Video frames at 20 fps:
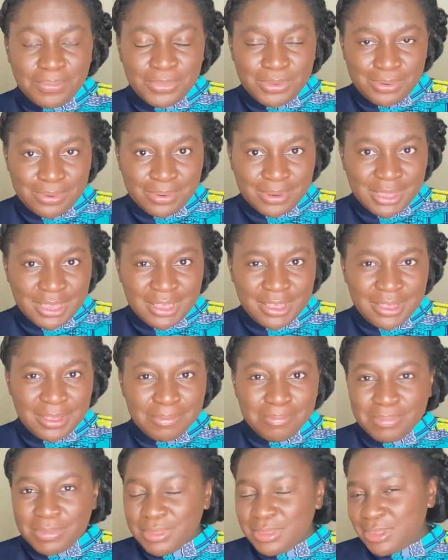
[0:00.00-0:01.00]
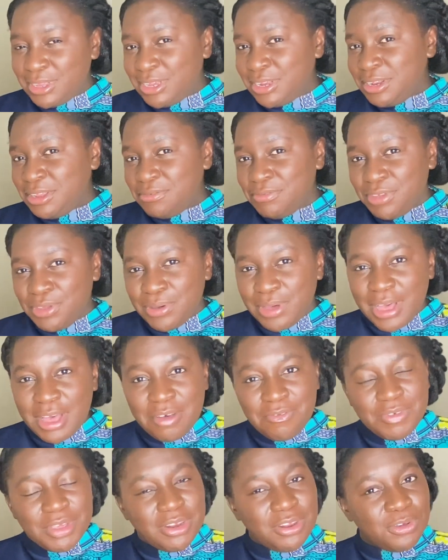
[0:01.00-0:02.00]
Okay? And if you have
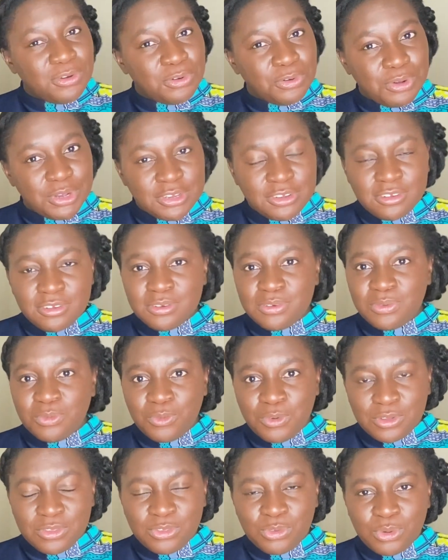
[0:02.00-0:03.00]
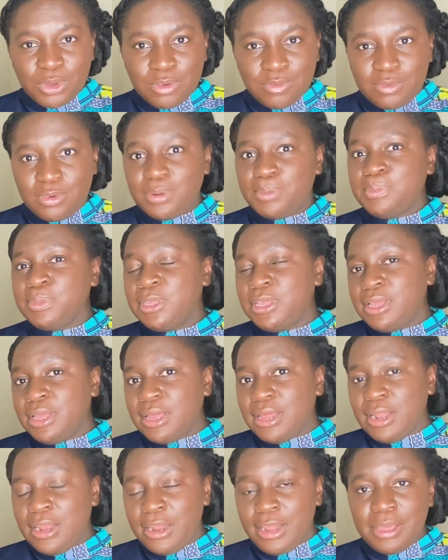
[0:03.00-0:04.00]
any question whatsoever,
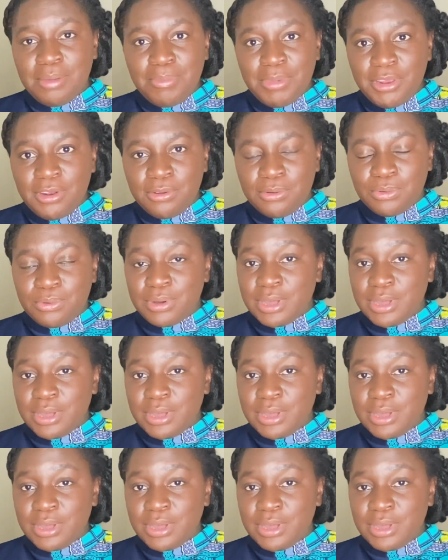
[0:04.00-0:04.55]
let me know.